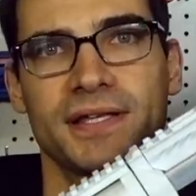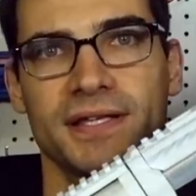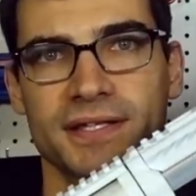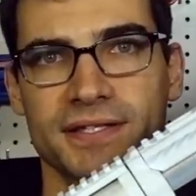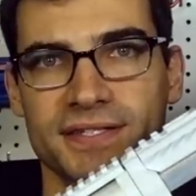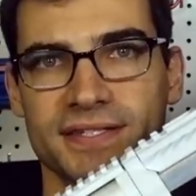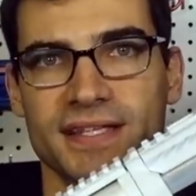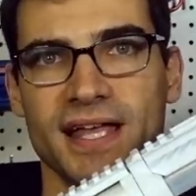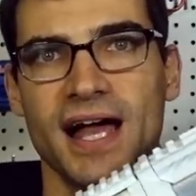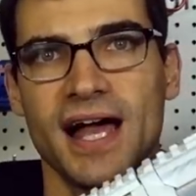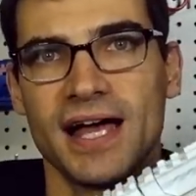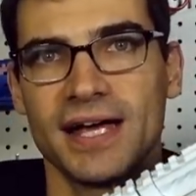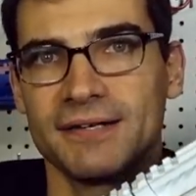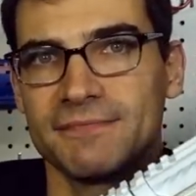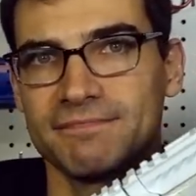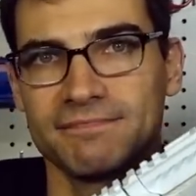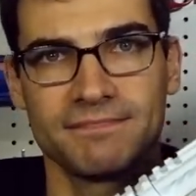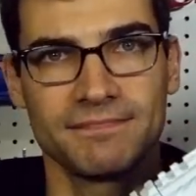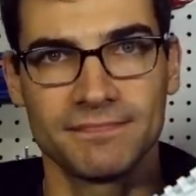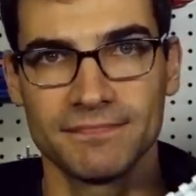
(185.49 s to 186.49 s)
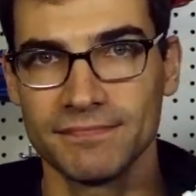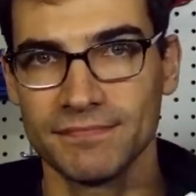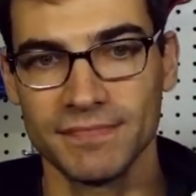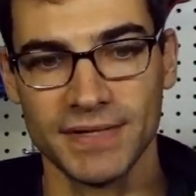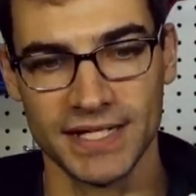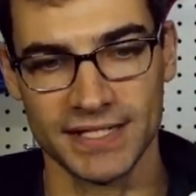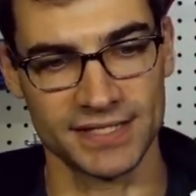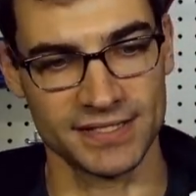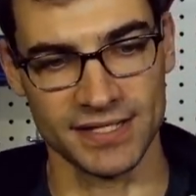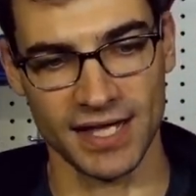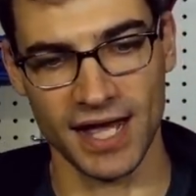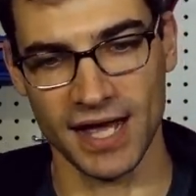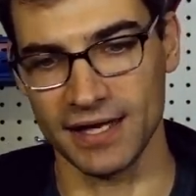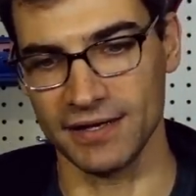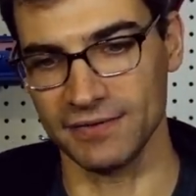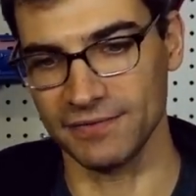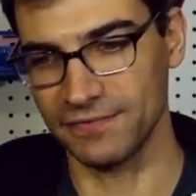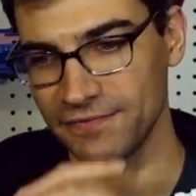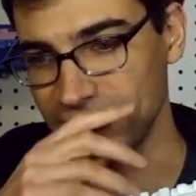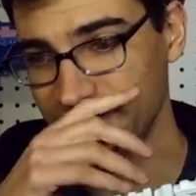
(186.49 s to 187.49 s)
It's
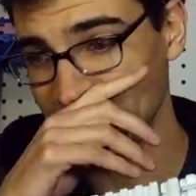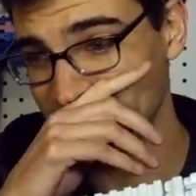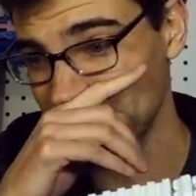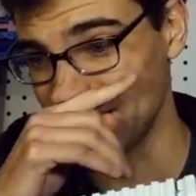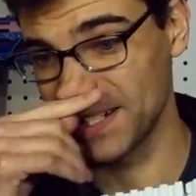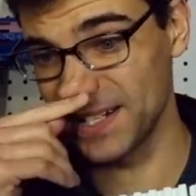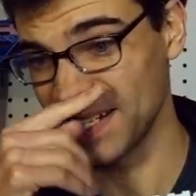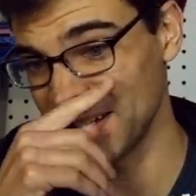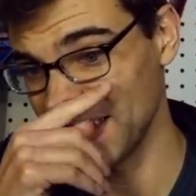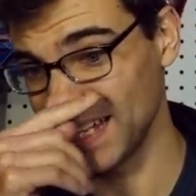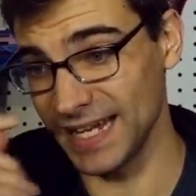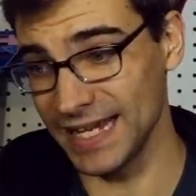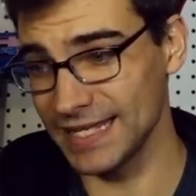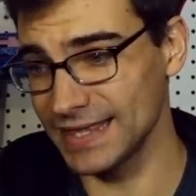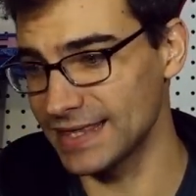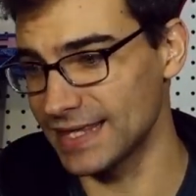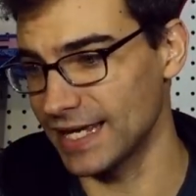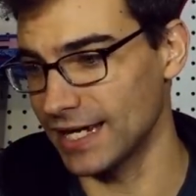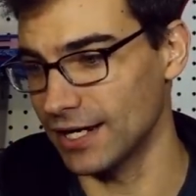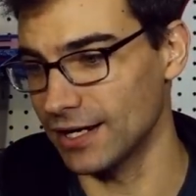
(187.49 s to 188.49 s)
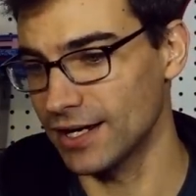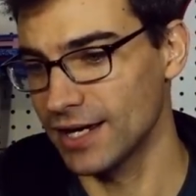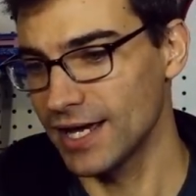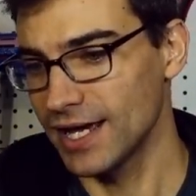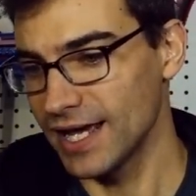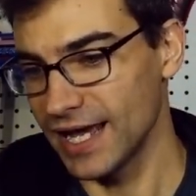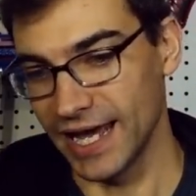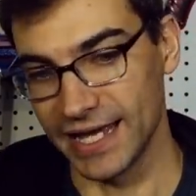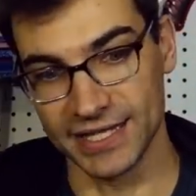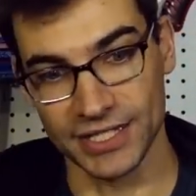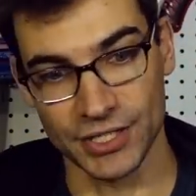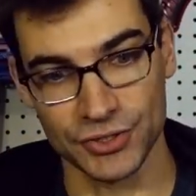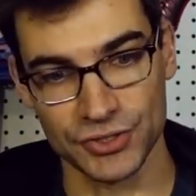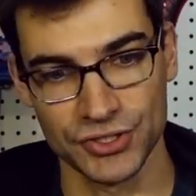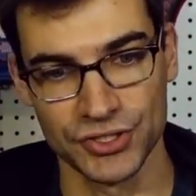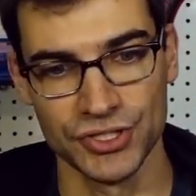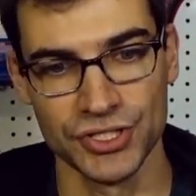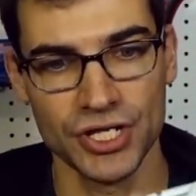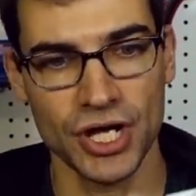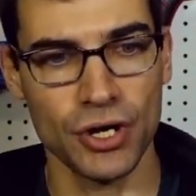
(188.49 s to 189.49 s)
not fit in there. And
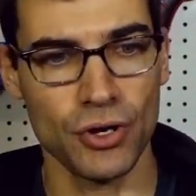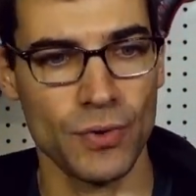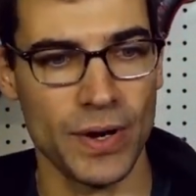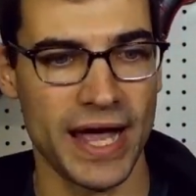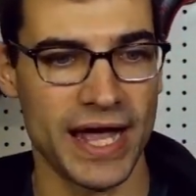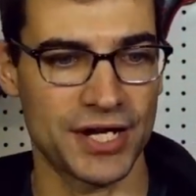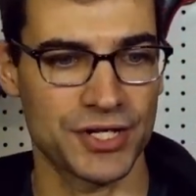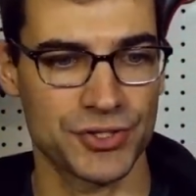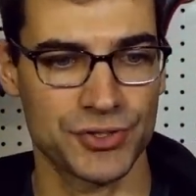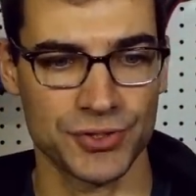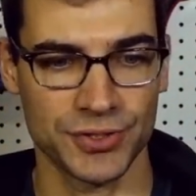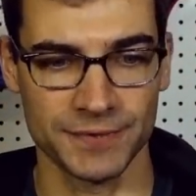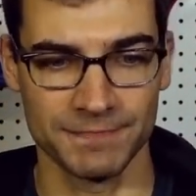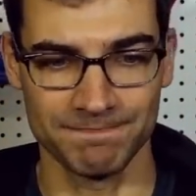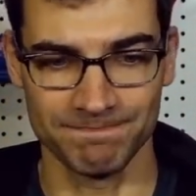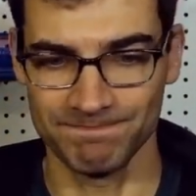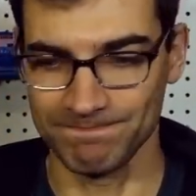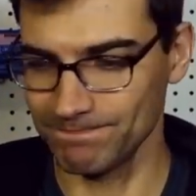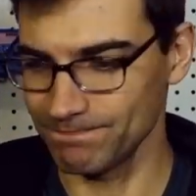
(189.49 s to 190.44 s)
there's no extra...